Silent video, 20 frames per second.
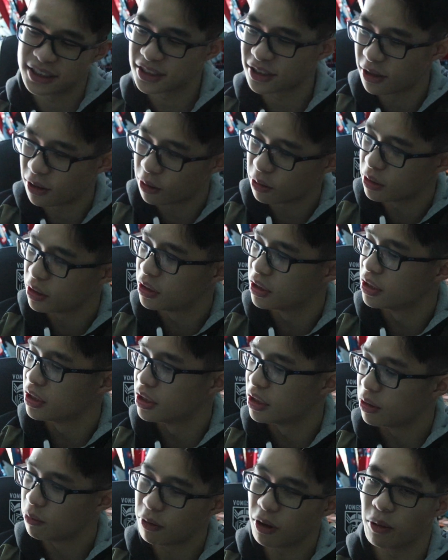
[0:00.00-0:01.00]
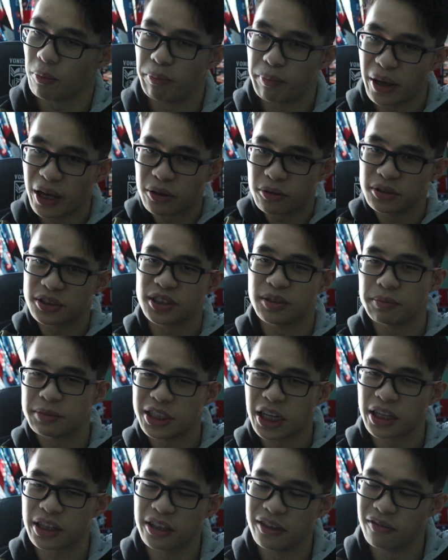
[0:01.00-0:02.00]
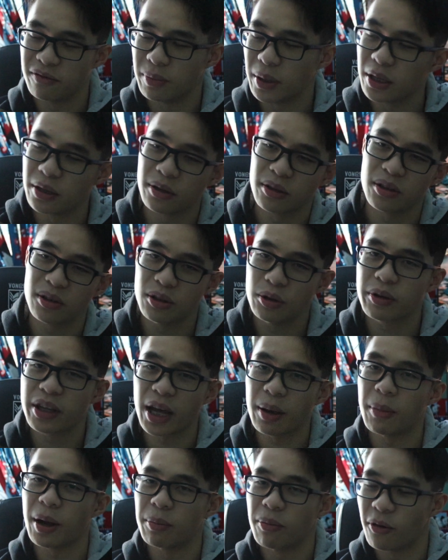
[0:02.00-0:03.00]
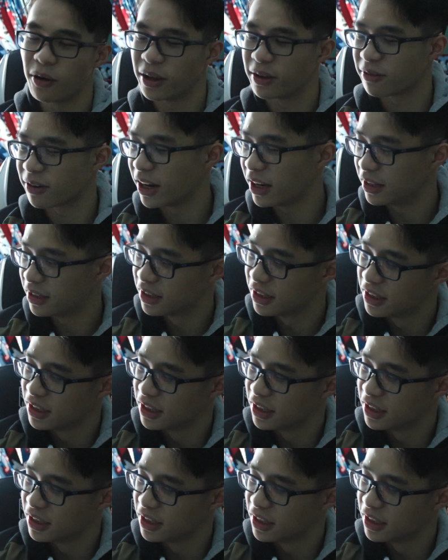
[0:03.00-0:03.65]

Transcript: So, well, better is subjective, but you get my point, right?